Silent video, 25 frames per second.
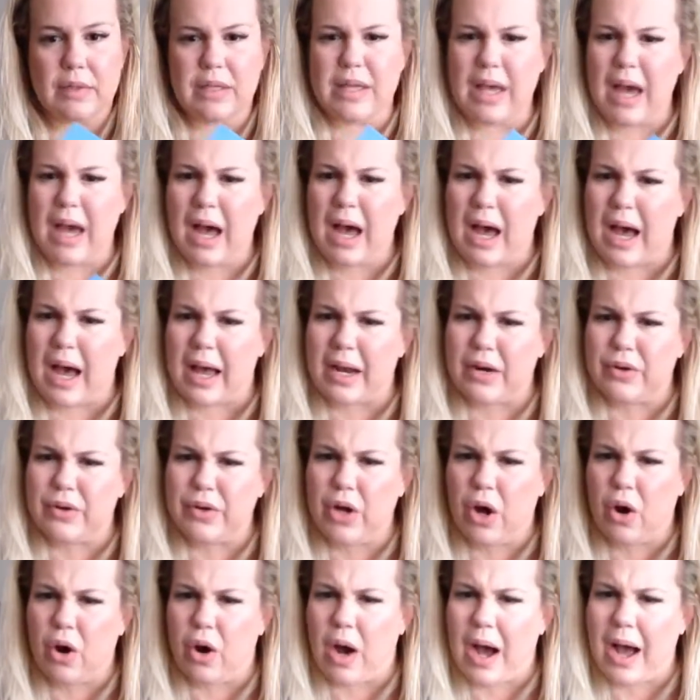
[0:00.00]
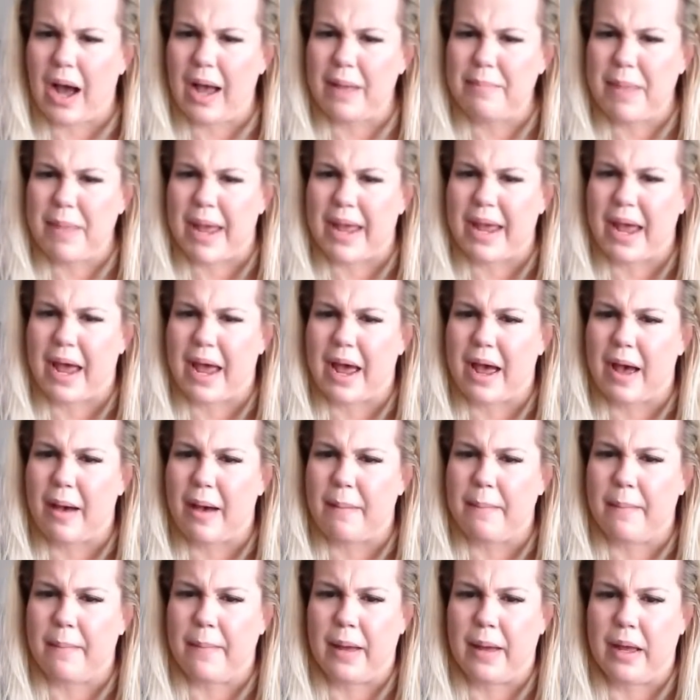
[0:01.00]
Yeah, I don't know. Hi,
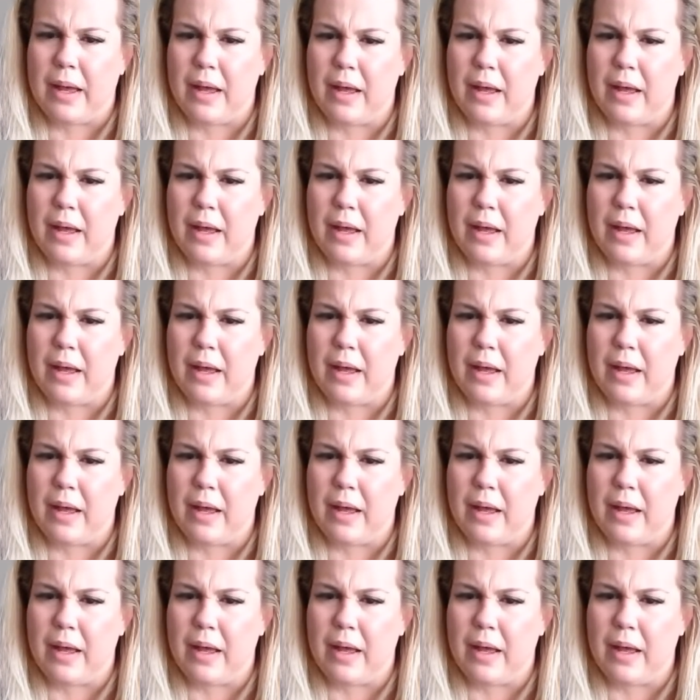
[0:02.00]
Mayhem.